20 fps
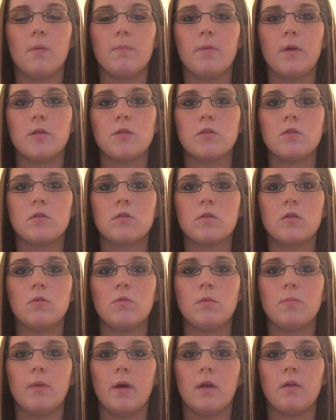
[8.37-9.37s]
Patients who
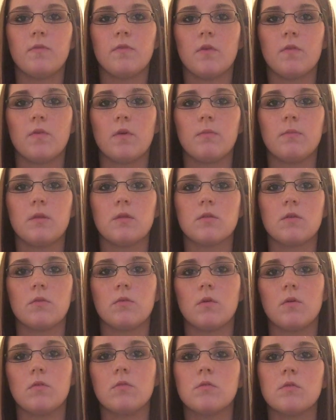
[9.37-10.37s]
would benefit from this are
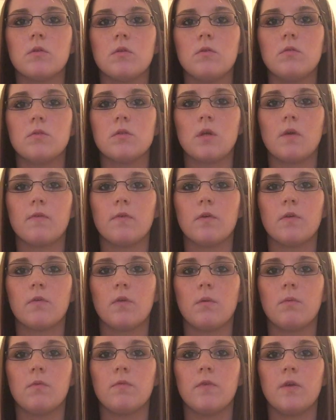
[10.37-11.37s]
those who suffer
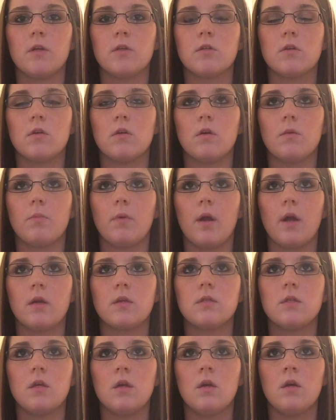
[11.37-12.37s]
from aphasia or
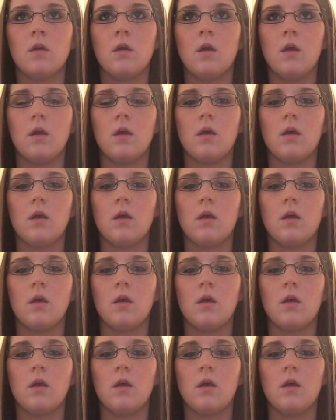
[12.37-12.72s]
apraxia,